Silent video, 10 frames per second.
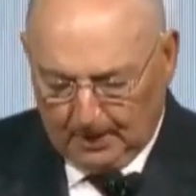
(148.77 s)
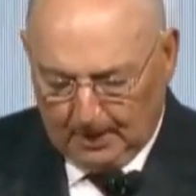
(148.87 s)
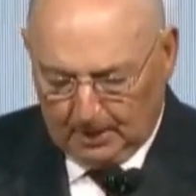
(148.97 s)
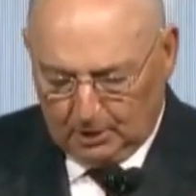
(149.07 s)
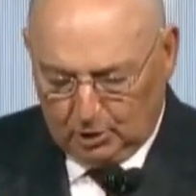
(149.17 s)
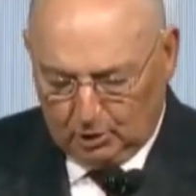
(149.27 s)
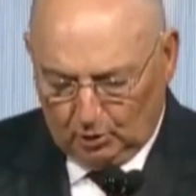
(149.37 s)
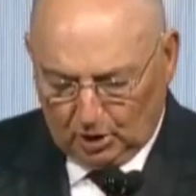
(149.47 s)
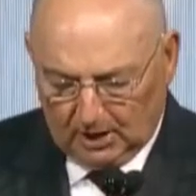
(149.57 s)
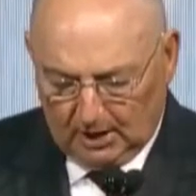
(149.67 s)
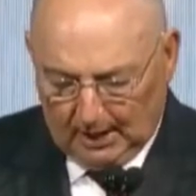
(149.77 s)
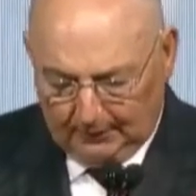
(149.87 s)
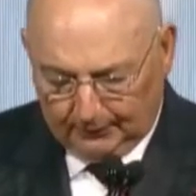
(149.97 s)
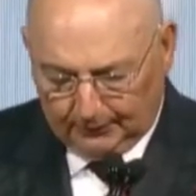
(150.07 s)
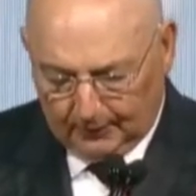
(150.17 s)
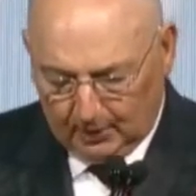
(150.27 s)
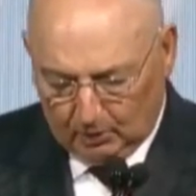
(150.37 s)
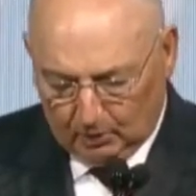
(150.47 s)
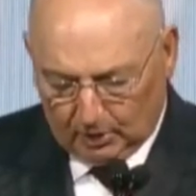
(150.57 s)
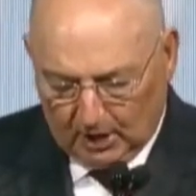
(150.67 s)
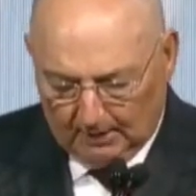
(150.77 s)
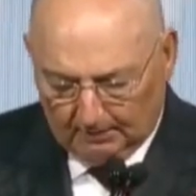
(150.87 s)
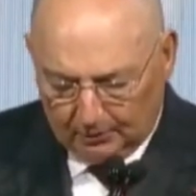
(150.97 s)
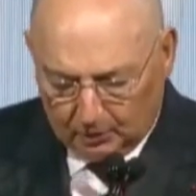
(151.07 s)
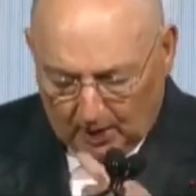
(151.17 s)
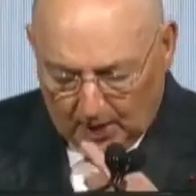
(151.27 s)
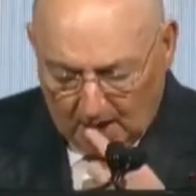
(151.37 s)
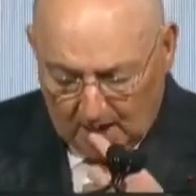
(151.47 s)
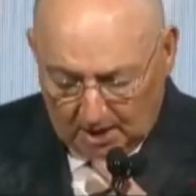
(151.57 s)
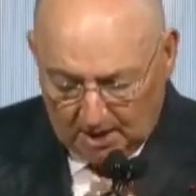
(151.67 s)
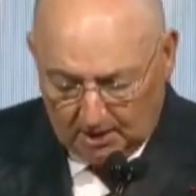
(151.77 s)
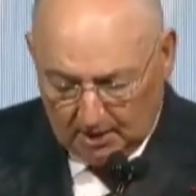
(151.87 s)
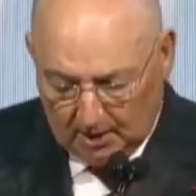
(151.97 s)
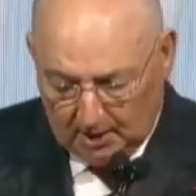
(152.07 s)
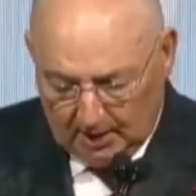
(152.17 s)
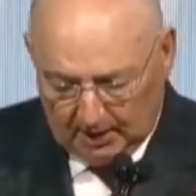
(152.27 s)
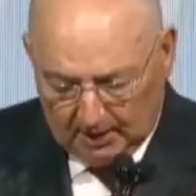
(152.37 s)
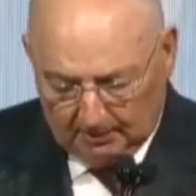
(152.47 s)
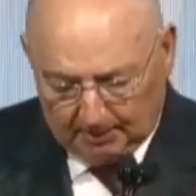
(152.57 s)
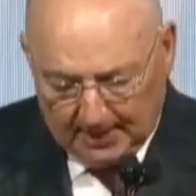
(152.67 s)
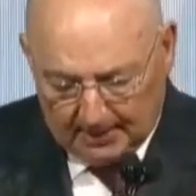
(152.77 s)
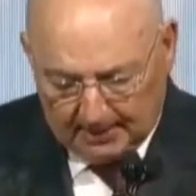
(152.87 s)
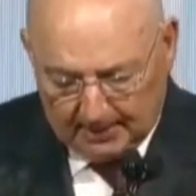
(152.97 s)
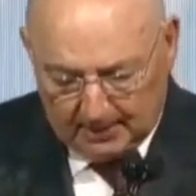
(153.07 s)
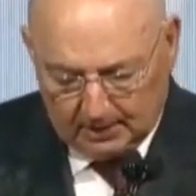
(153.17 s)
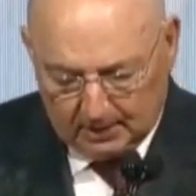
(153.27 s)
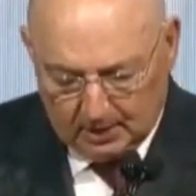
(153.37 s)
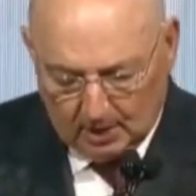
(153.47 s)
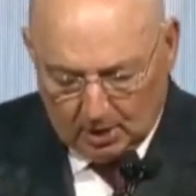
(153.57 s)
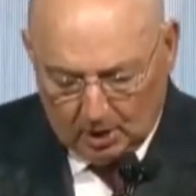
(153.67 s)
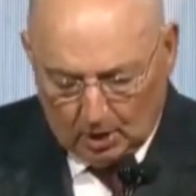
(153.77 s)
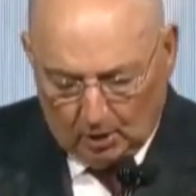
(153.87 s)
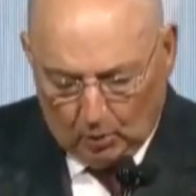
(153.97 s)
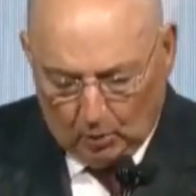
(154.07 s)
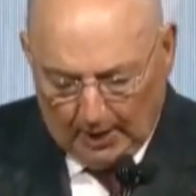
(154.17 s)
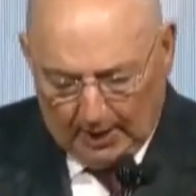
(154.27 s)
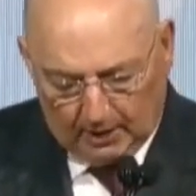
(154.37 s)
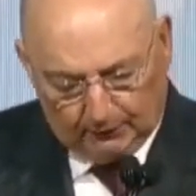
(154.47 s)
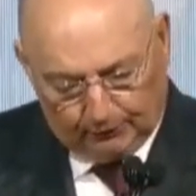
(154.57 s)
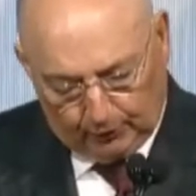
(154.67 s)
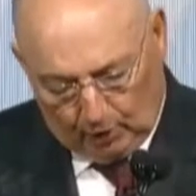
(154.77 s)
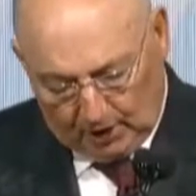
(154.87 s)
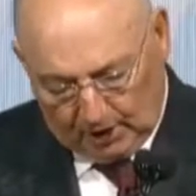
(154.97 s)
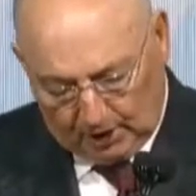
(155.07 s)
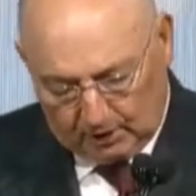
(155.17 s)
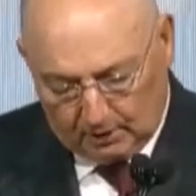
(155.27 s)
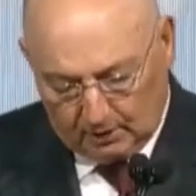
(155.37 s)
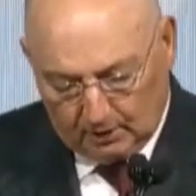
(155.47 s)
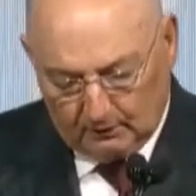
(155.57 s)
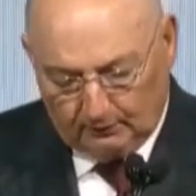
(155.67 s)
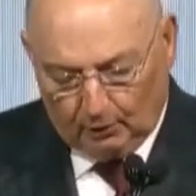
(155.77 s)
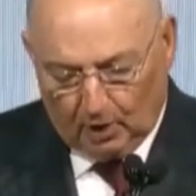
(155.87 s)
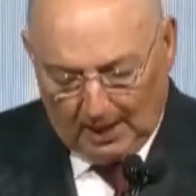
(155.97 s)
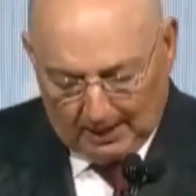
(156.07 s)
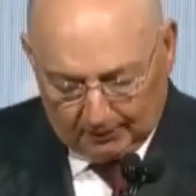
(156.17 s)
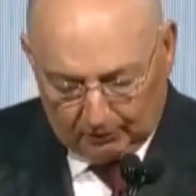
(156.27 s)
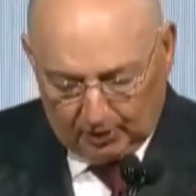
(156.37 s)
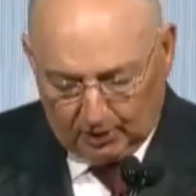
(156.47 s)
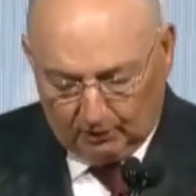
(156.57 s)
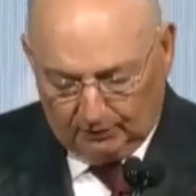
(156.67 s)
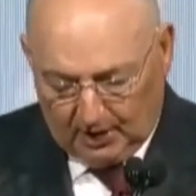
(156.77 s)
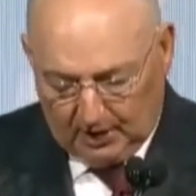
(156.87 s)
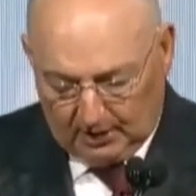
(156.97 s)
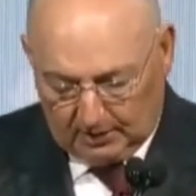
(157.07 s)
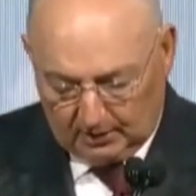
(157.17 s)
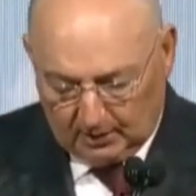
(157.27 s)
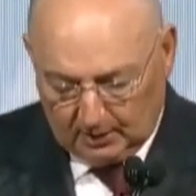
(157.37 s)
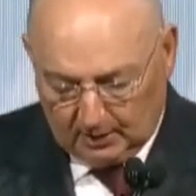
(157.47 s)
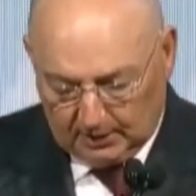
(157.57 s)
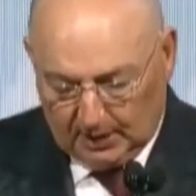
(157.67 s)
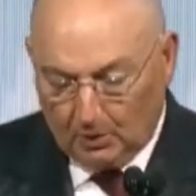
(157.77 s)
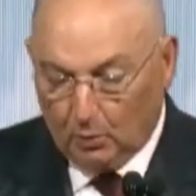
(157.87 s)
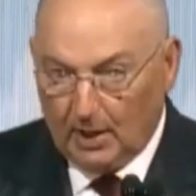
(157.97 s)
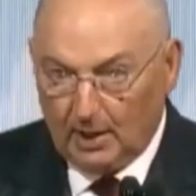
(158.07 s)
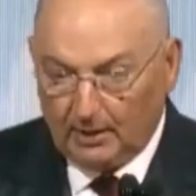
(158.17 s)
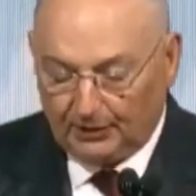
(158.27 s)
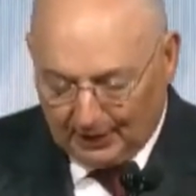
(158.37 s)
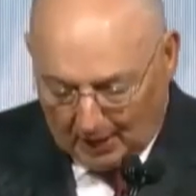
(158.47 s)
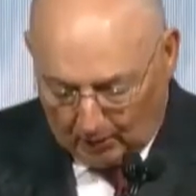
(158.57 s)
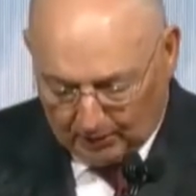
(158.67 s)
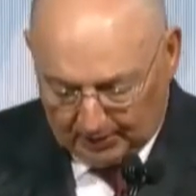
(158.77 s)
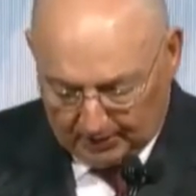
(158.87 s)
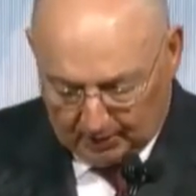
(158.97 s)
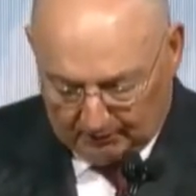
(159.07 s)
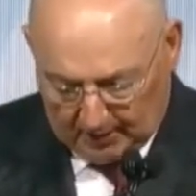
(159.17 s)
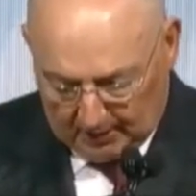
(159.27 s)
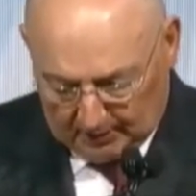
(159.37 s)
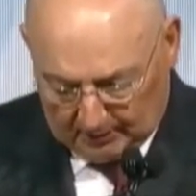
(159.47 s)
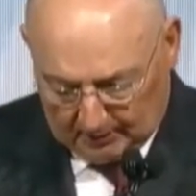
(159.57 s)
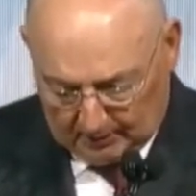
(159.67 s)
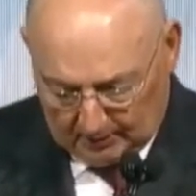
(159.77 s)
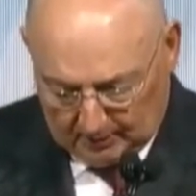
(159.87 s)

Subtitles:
and Jewish life could come to an end in the places where it flourished for hundreds of years, somewhere thousands of years.